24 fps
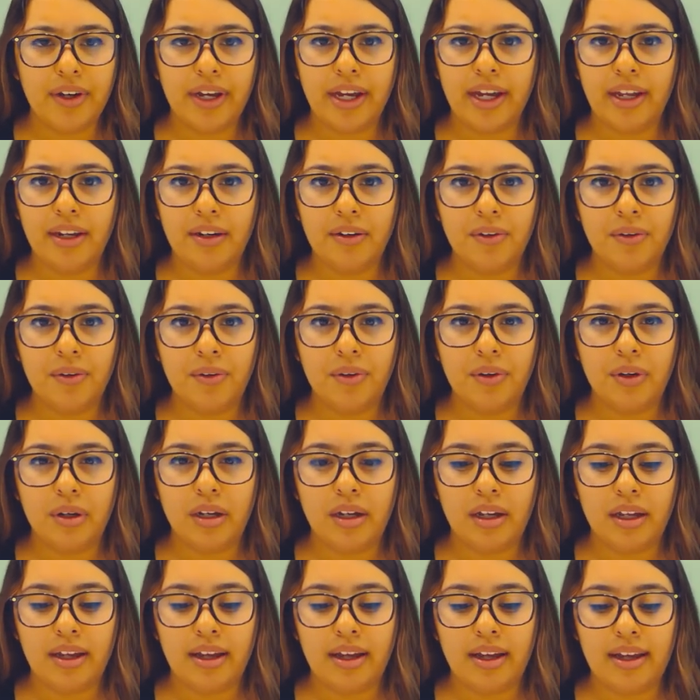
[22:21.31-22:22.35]
handle
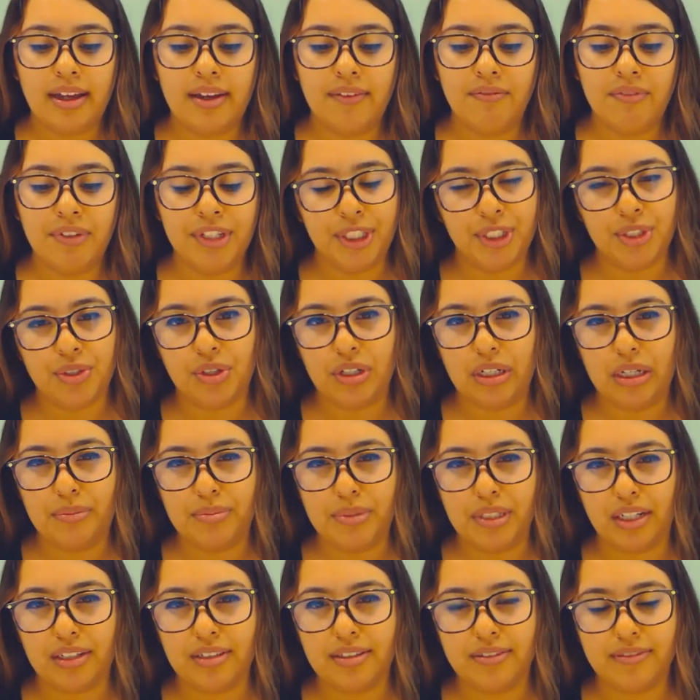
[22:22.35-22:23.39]
inventory
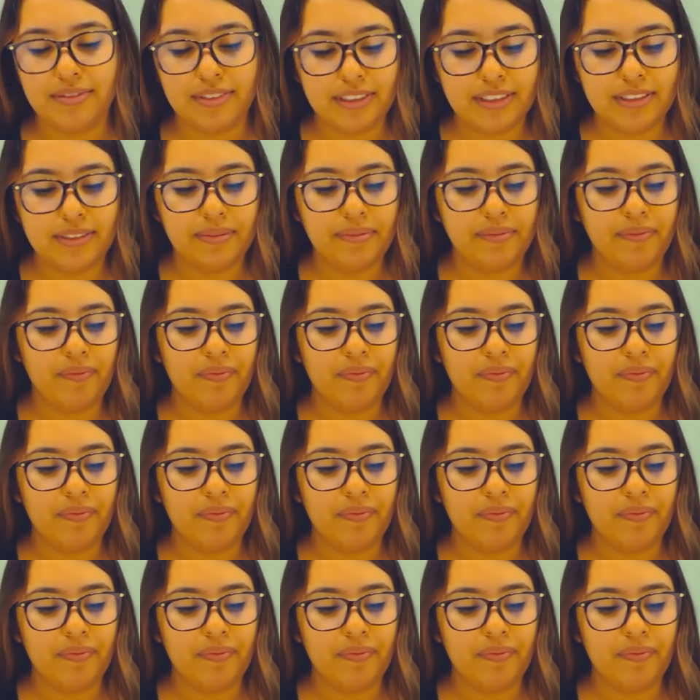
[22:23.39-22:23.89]
objectives?